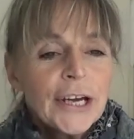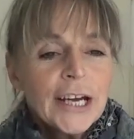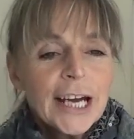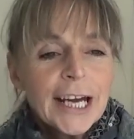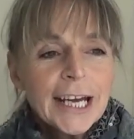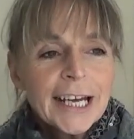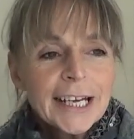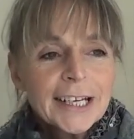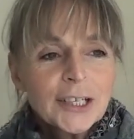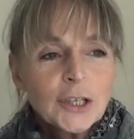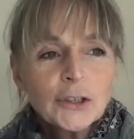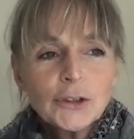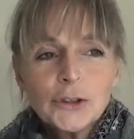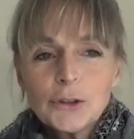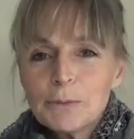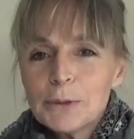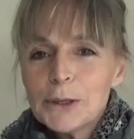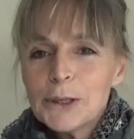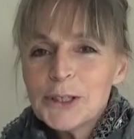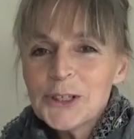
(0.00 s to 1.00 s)

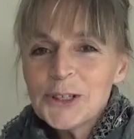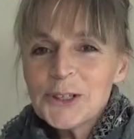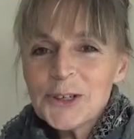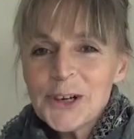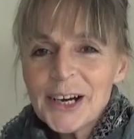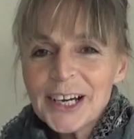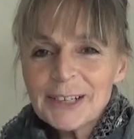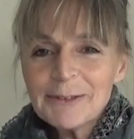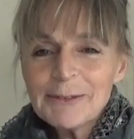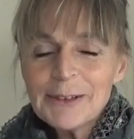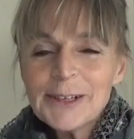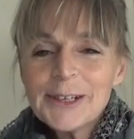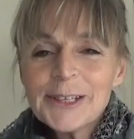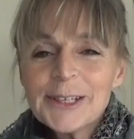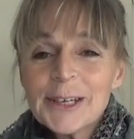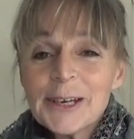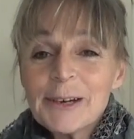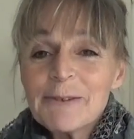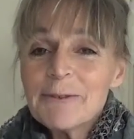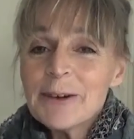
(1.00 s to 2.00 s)
contribution to our
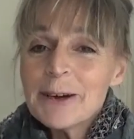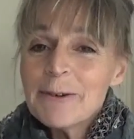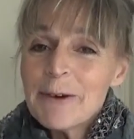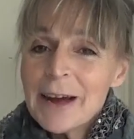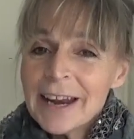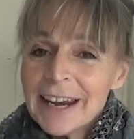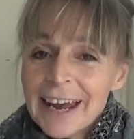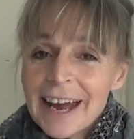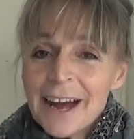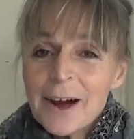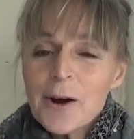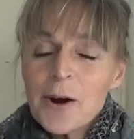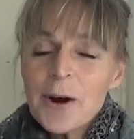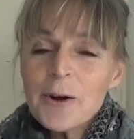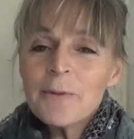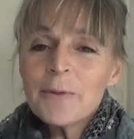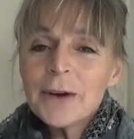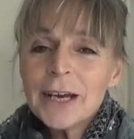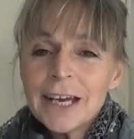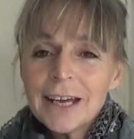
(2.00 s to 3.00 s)
community, we went out
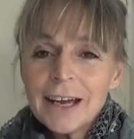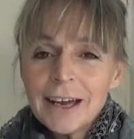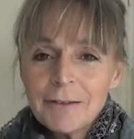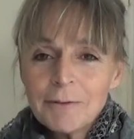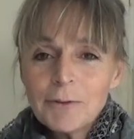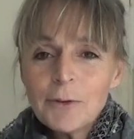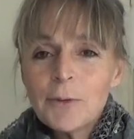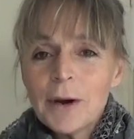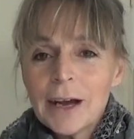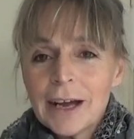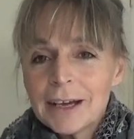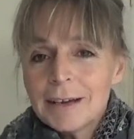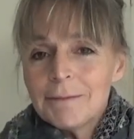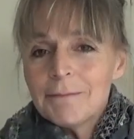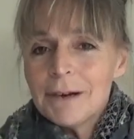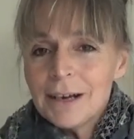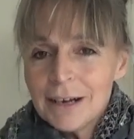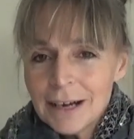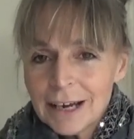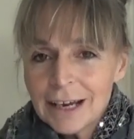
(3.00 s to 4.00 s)
and we gave away
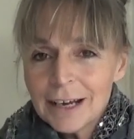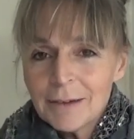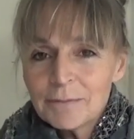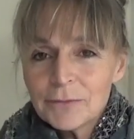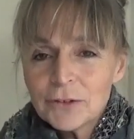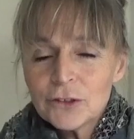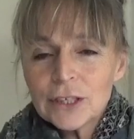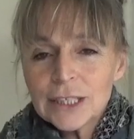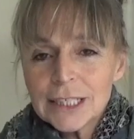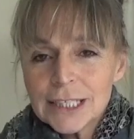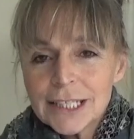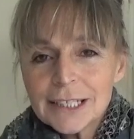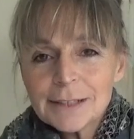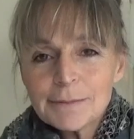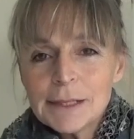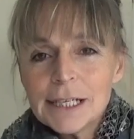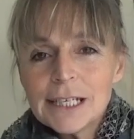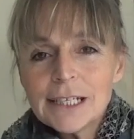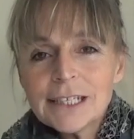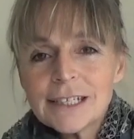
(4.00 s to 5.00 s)
money dressed as
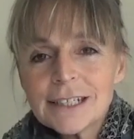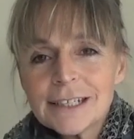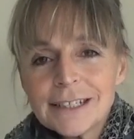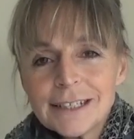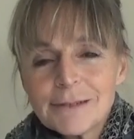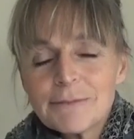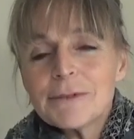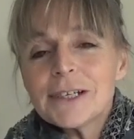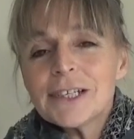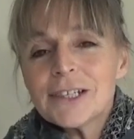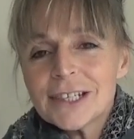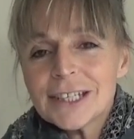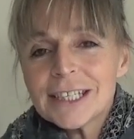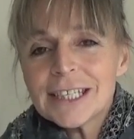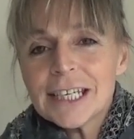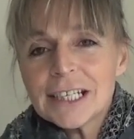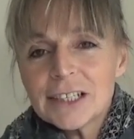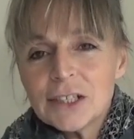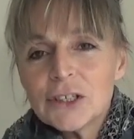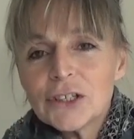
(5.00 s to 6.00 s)
ministers, and we just
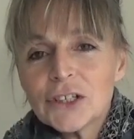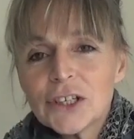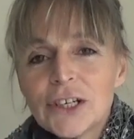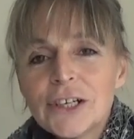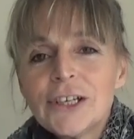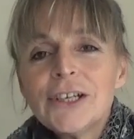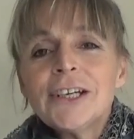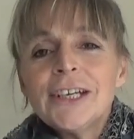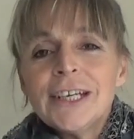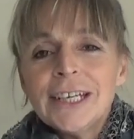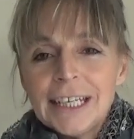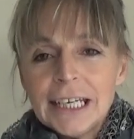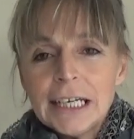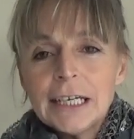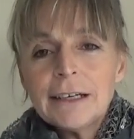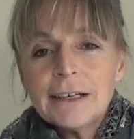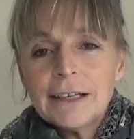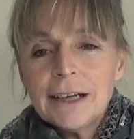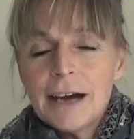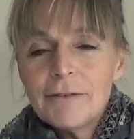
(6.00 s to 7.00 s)
said, look,
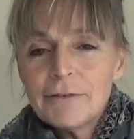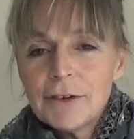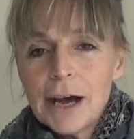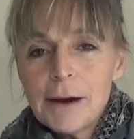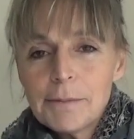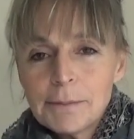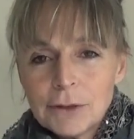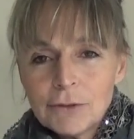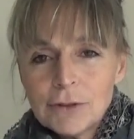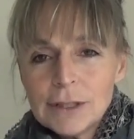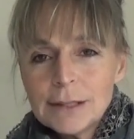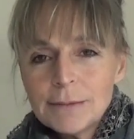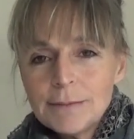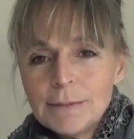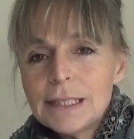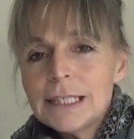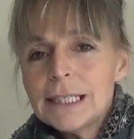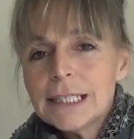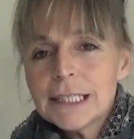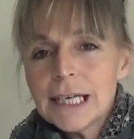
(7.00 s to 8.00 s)
here, have a happy
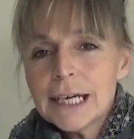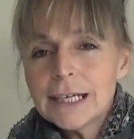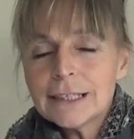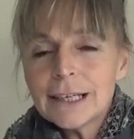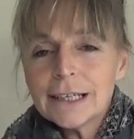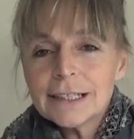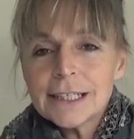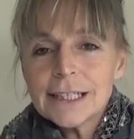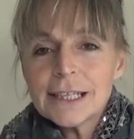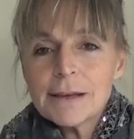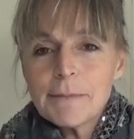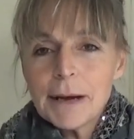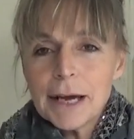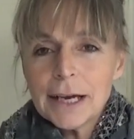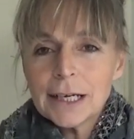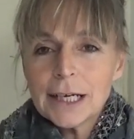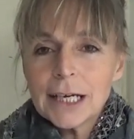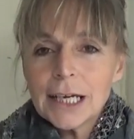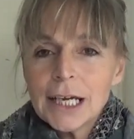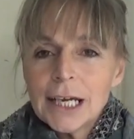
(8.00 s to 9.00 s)
Christmas, take that to the
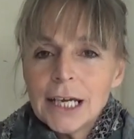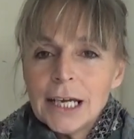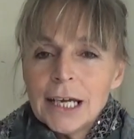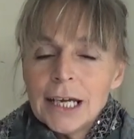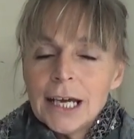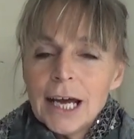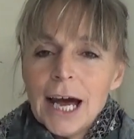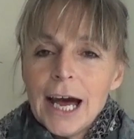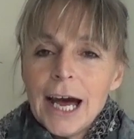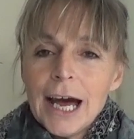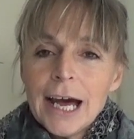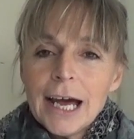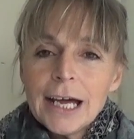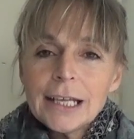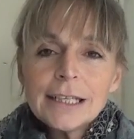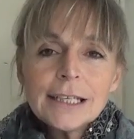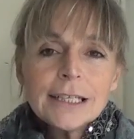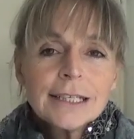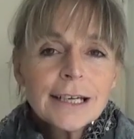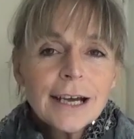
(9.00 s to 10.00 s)
bank.
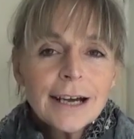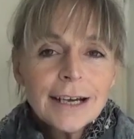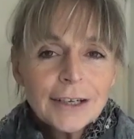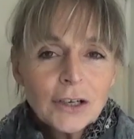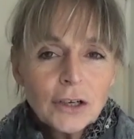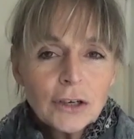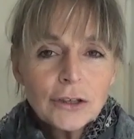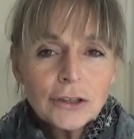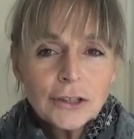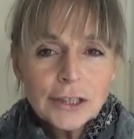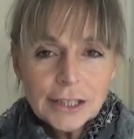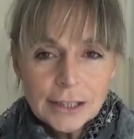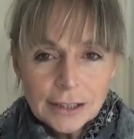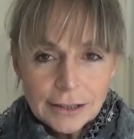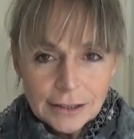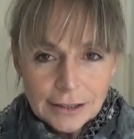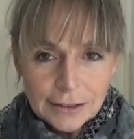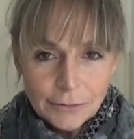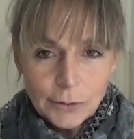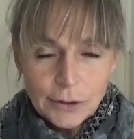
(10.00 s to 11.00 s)
This guy called
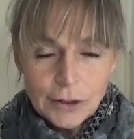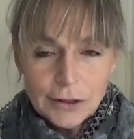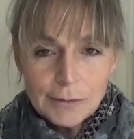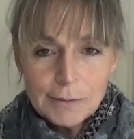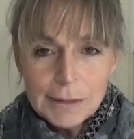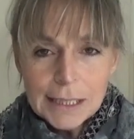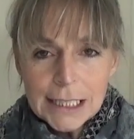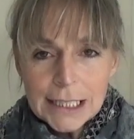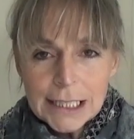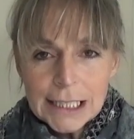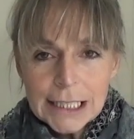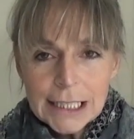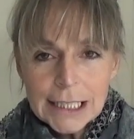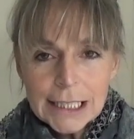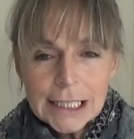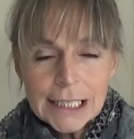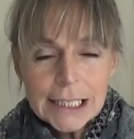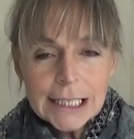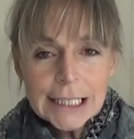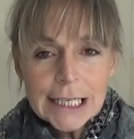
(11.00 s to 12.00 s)
one of the
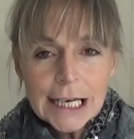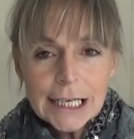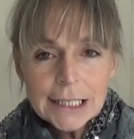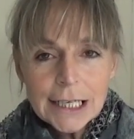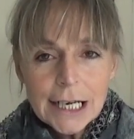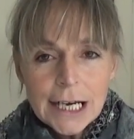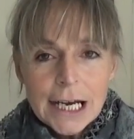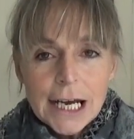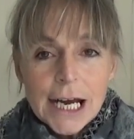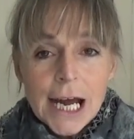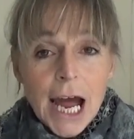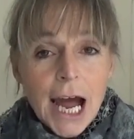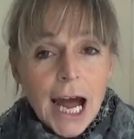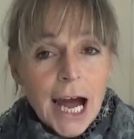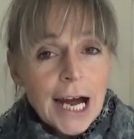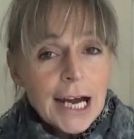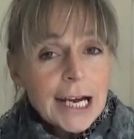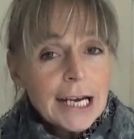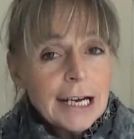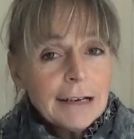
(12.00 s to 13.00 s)
ministers and said,
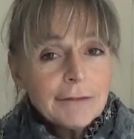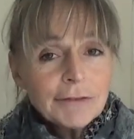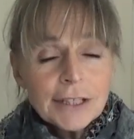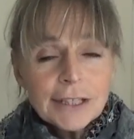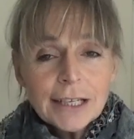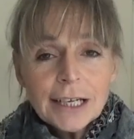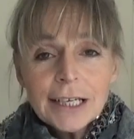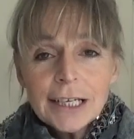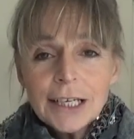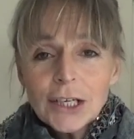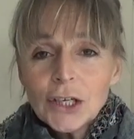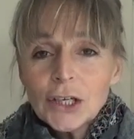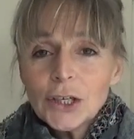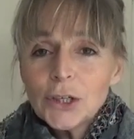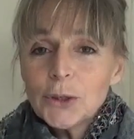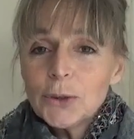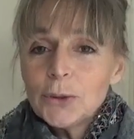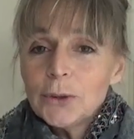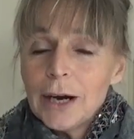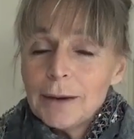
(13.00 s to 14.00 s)
I have to thank
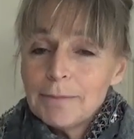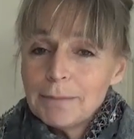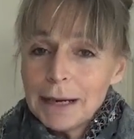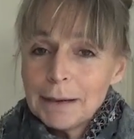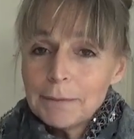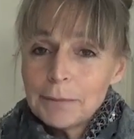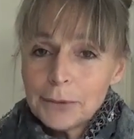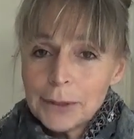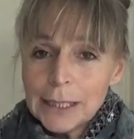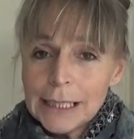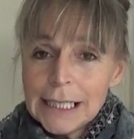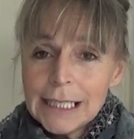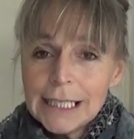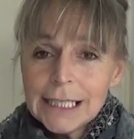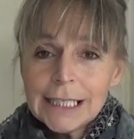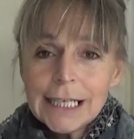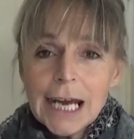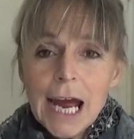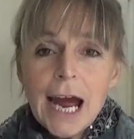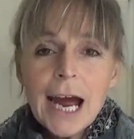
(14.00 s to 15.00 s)
you, my
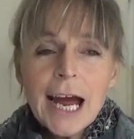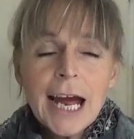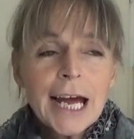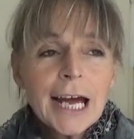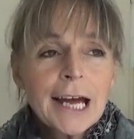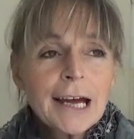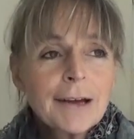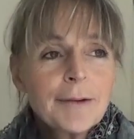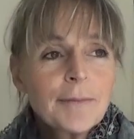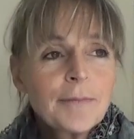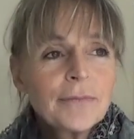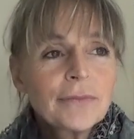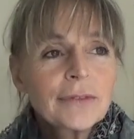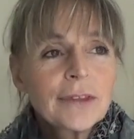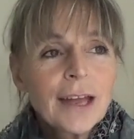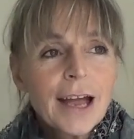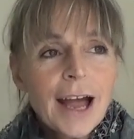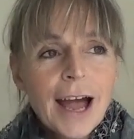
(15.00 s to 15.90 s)
priest, and